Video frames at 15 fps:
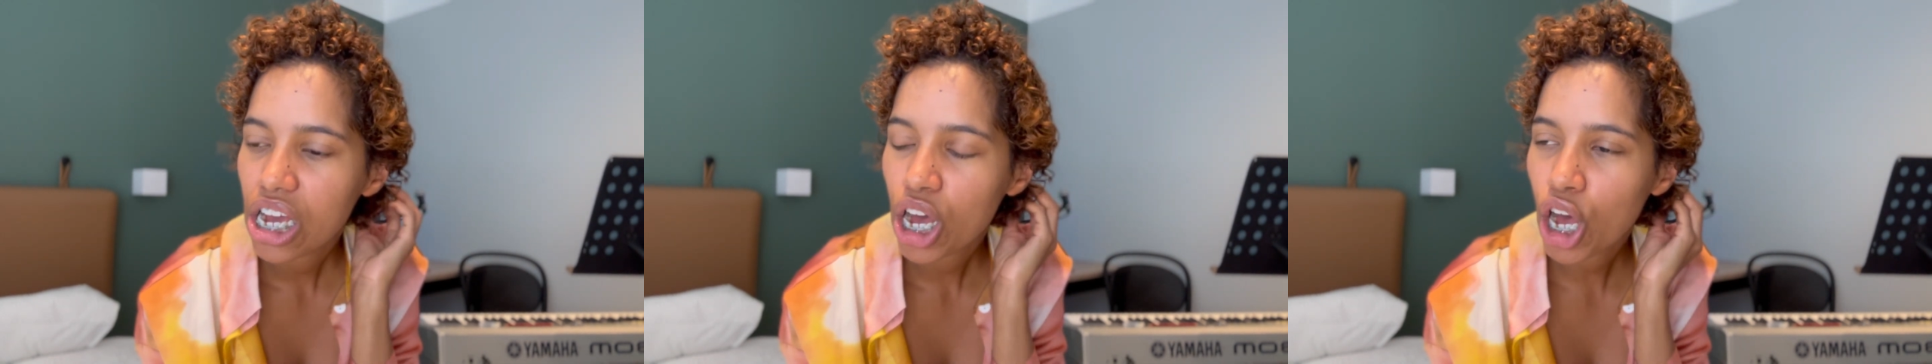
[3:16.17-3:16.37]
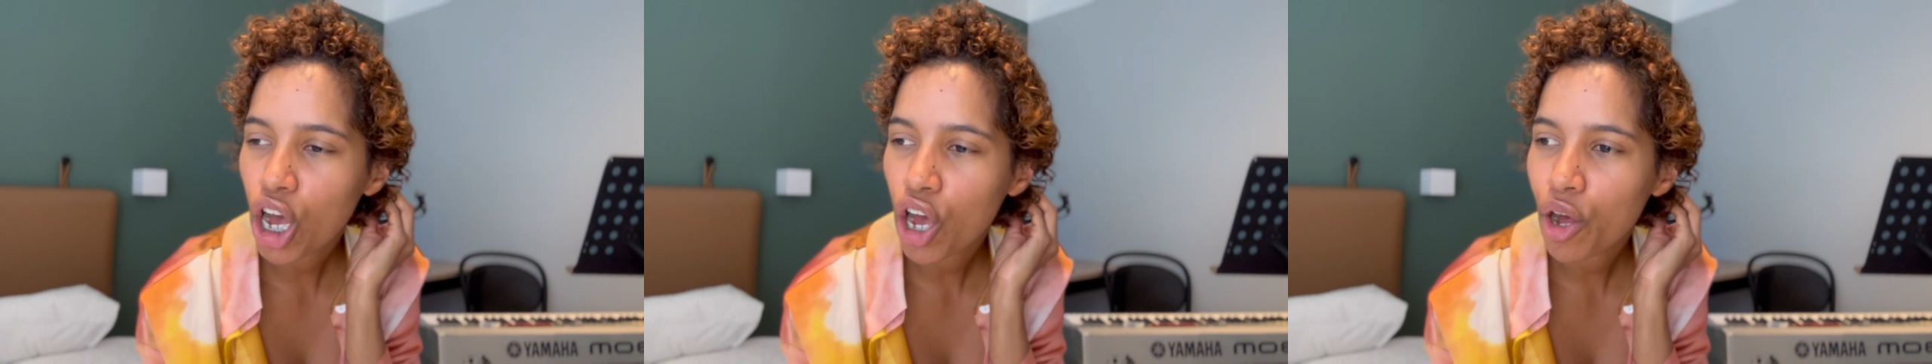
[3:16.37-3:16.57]

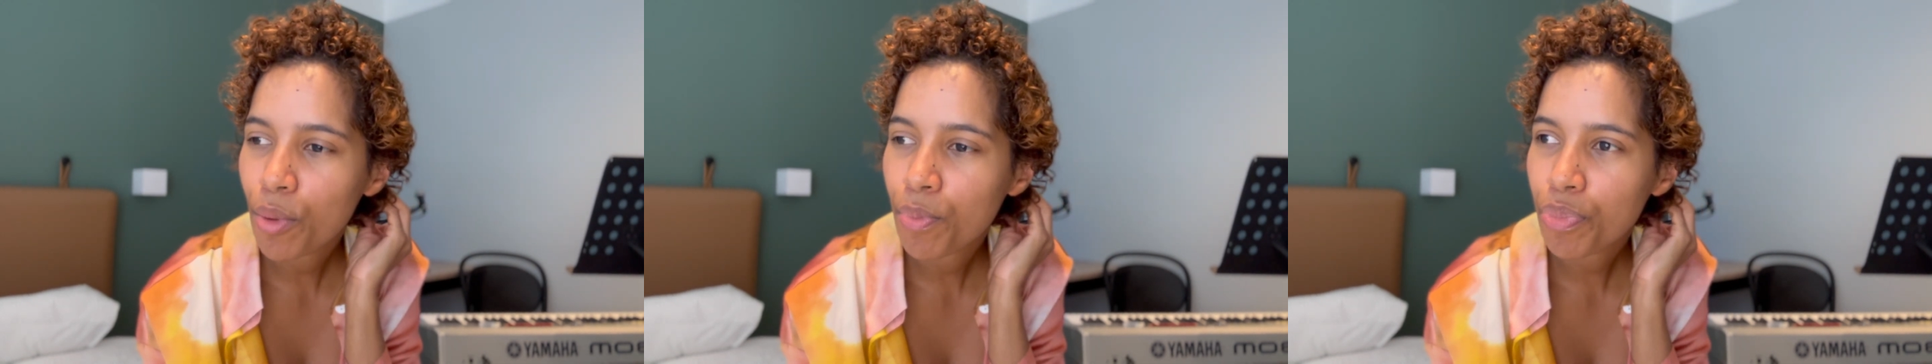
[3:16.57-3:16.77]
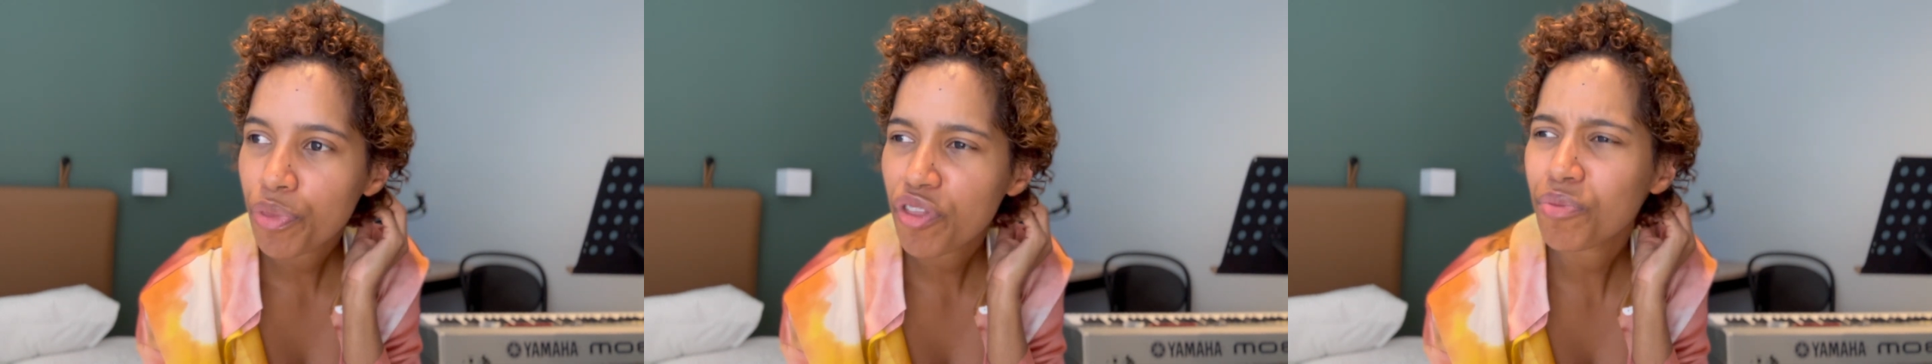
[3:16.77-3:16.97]

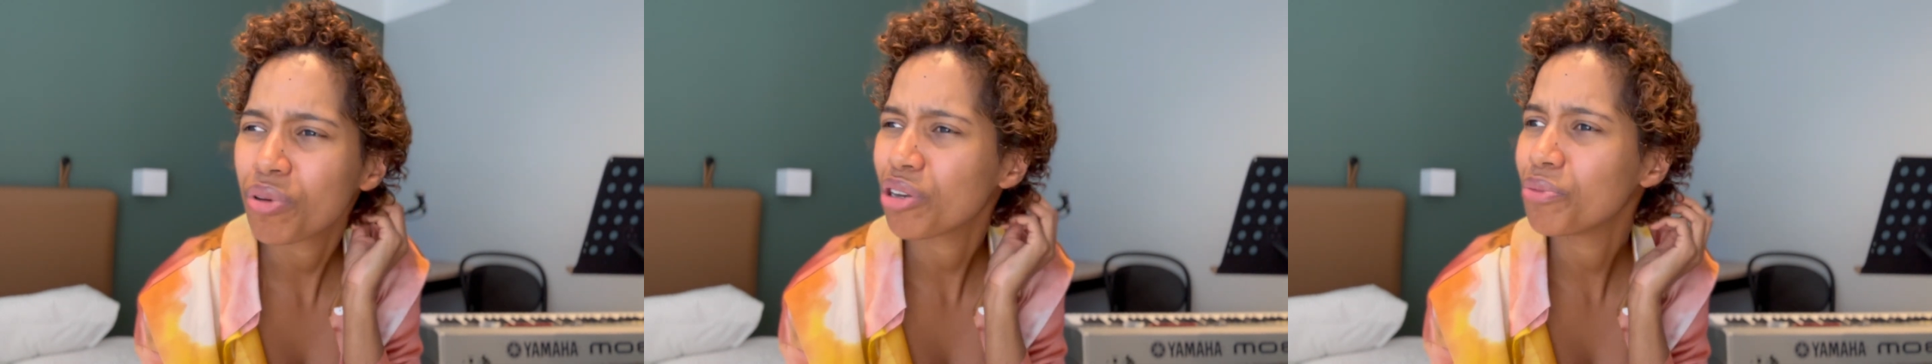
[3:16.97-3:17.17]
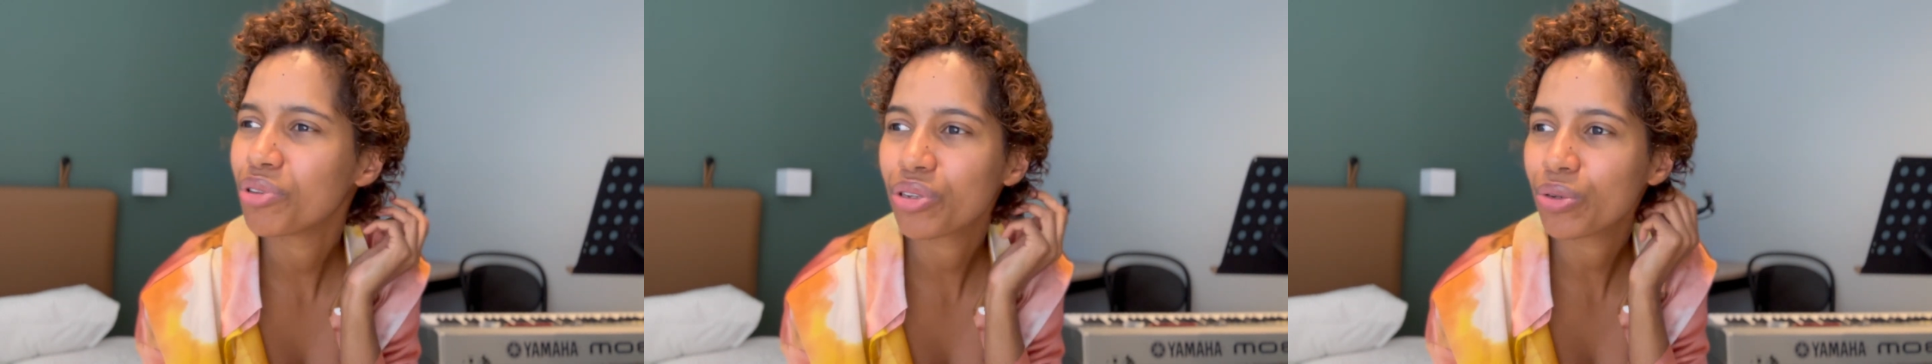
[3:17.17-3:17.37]
But
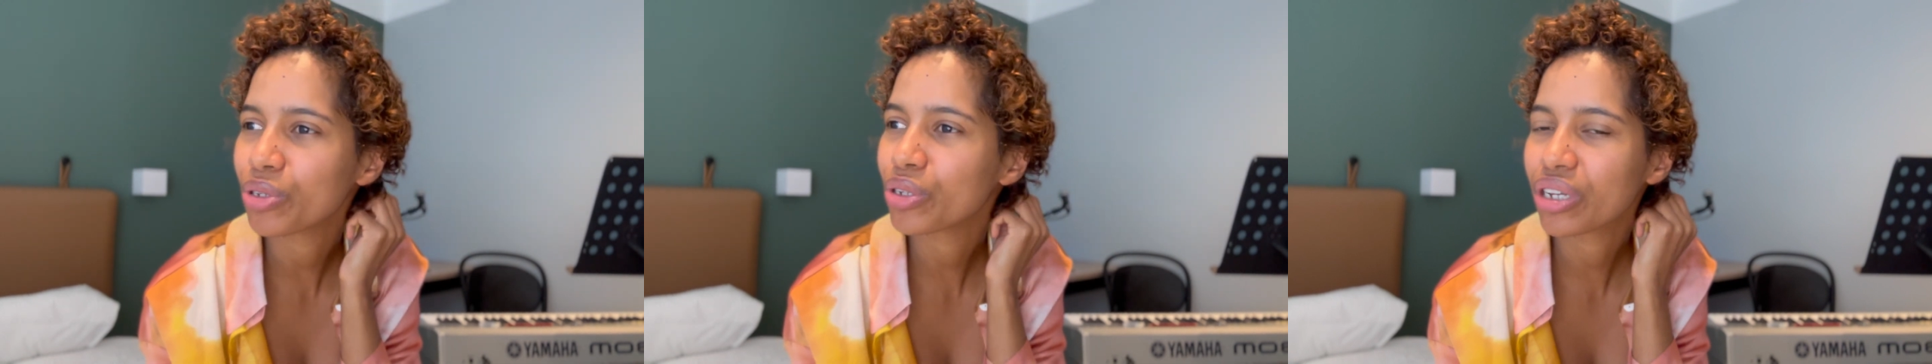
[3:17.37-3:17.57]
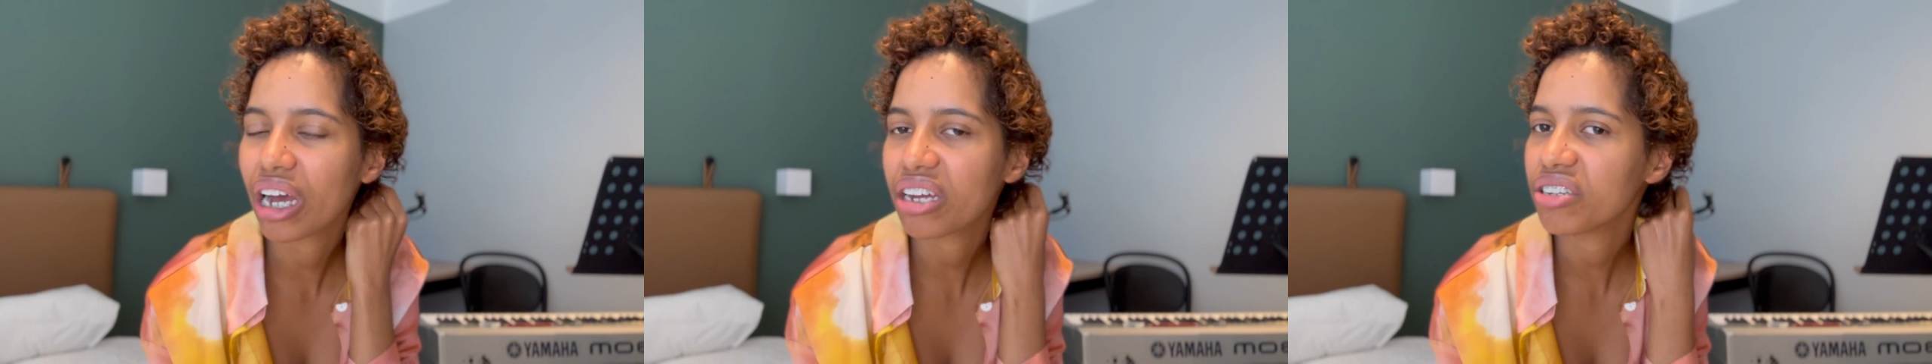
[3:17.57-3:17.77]
it was also
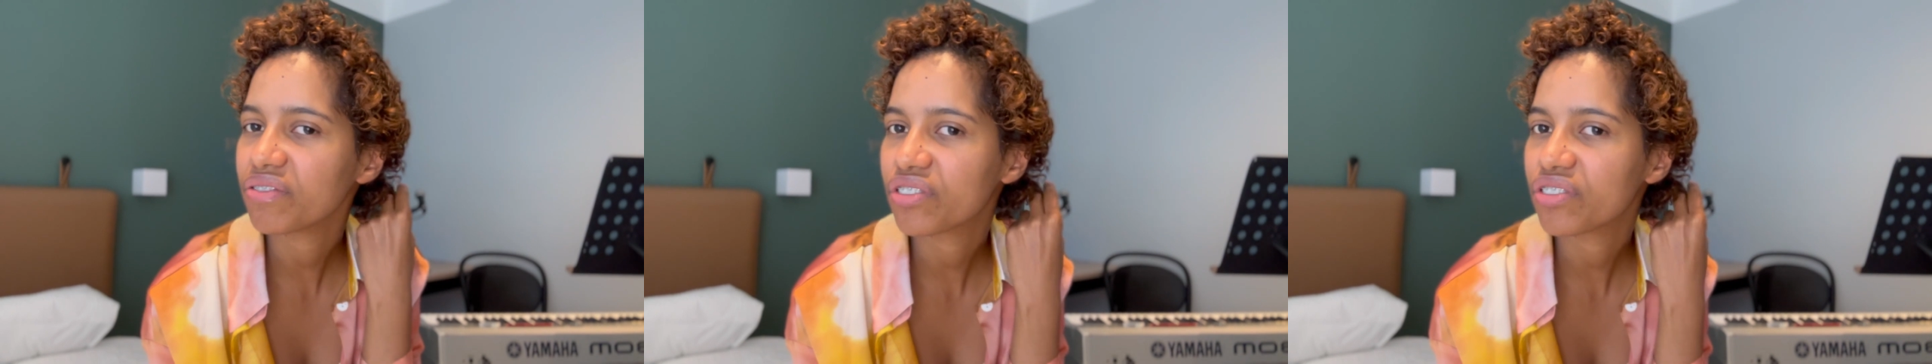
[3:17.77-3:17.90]
kind of